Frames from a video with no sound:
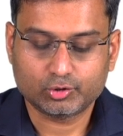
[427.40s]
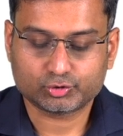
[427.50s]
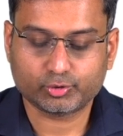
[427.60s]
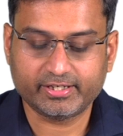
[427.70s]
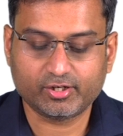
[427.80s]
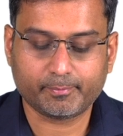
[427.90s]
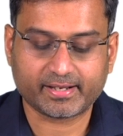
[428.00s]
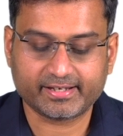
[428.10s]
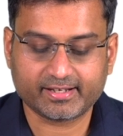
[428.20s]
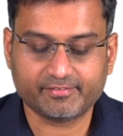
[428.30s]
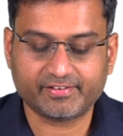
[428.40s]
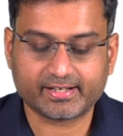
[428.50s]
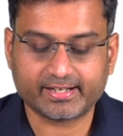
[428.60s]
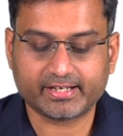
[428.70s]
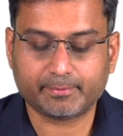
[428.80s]
So in your mechanically
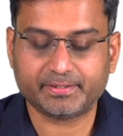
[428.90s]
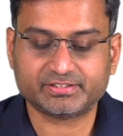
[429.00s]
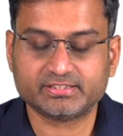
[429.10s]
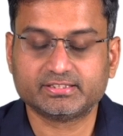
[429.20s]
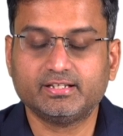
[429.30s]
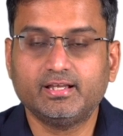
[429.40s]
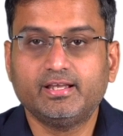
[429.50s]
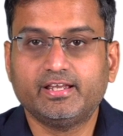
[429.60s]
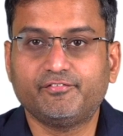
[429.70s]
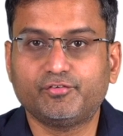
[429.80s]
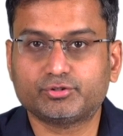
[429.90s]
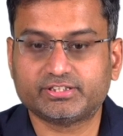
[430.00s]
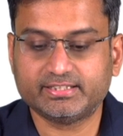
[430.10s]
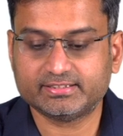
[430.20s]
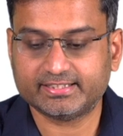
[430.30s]
ventilated patients, if you
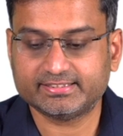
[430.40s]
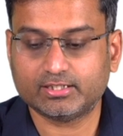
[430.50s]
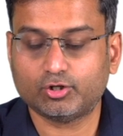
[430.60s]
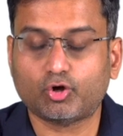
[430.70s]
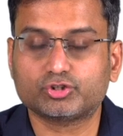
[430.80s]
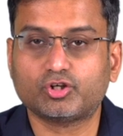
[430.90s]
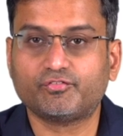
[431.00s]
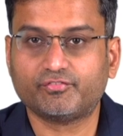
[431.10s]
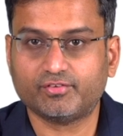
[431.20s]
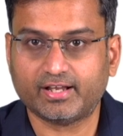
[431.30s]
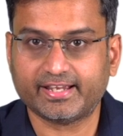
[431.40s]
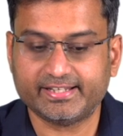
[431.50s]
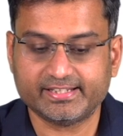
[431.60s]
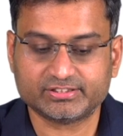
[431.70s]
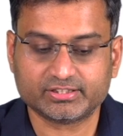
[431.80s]
see there is a loss of lung
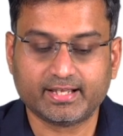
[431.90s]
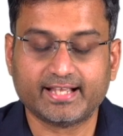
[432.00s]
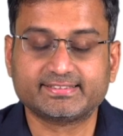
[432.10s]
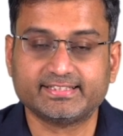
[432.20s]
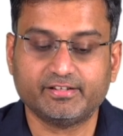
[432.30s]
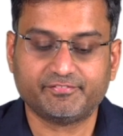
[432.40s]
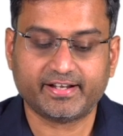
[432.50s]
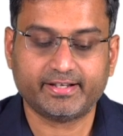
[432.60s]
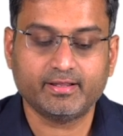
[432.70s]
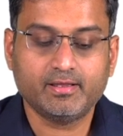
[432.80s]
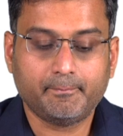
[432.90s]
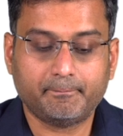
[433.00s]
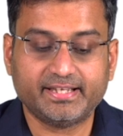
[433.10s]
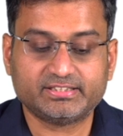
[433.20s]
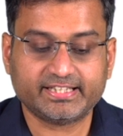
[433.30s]
aeration as signified
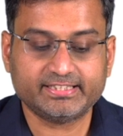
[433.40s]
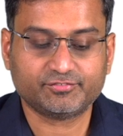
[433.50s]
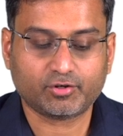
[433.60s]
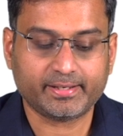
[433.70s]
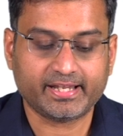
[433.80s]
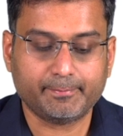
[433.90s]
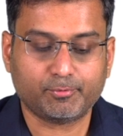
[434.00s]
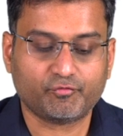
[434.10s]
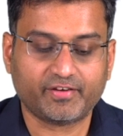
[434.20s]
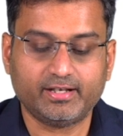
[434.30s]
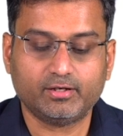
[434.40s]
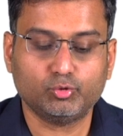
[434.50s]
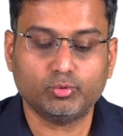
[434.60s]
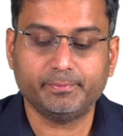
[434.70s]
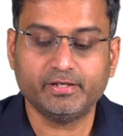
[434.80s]
by a change from an A profile
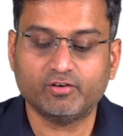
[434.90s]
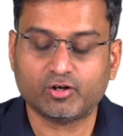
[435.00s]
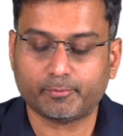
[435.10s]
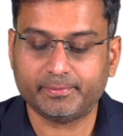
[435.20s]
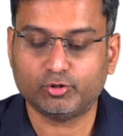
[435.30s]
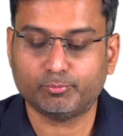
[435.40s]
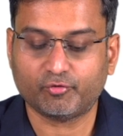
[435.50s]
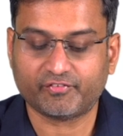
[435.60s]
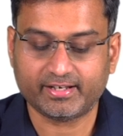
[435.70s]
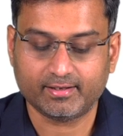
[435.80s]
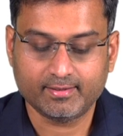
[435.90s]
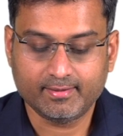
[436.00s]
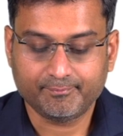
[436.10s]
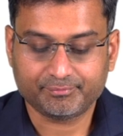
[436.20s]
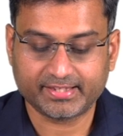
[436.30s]
to a B1 or B2 profile,
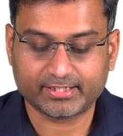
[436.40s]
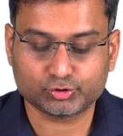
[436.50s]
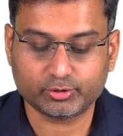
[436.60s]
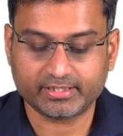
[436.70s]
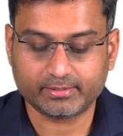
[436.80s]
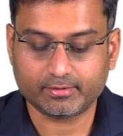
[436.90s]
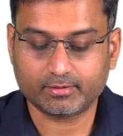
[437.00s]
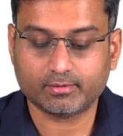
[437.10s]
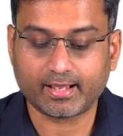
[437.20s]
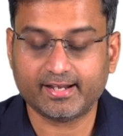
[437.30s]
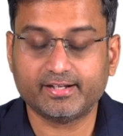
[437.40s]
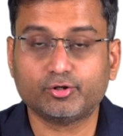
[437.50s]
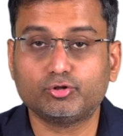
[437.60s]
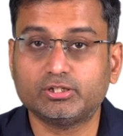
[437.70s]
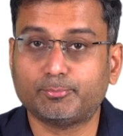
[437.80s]
that should alert
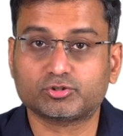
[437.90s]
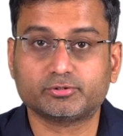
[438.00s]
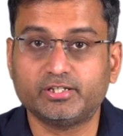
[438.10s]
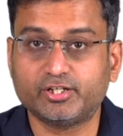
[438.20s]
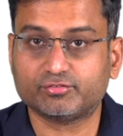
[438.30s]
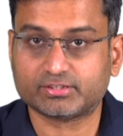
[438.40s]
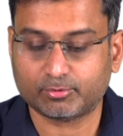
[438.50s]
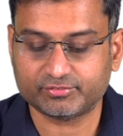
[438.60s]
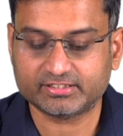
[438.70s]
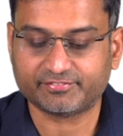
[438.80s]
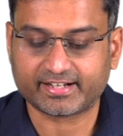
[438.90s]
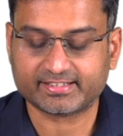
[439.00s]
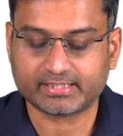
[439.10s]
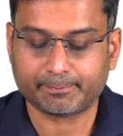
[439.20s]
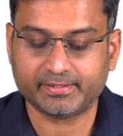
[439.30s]
you to the possibility of some of these
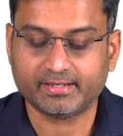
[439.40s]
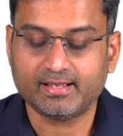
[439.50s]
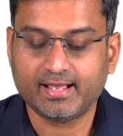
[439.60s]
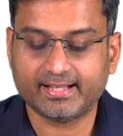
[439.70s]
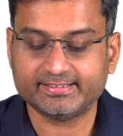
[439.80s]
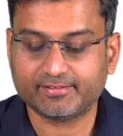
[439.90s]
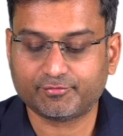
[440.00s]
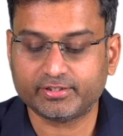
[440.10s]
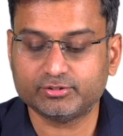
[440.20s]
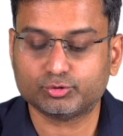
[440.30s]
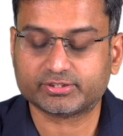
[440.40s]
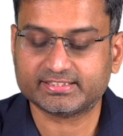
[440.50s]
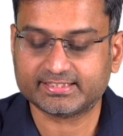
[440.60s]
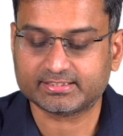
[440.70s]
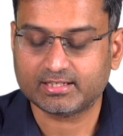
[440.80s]
factors happening. And therefore, in those
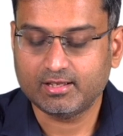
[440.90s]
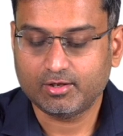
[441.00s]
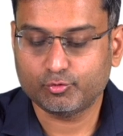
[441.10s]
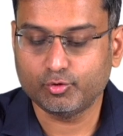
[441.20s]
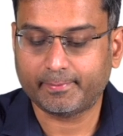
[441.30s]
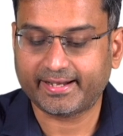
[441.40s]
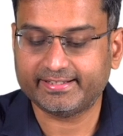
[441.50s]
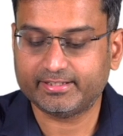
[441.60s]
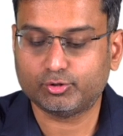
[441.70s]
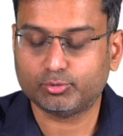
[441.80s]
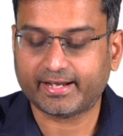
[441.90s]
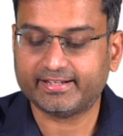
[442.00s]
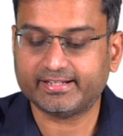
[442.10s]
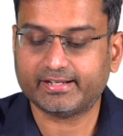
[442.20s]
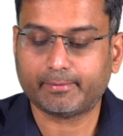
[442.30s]
cases, we might need to
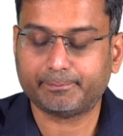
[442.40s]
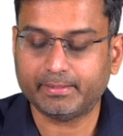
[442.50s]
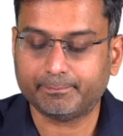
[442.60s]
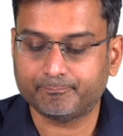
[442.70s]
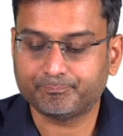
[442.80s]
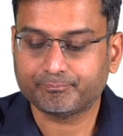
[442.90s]
titrate our PEEP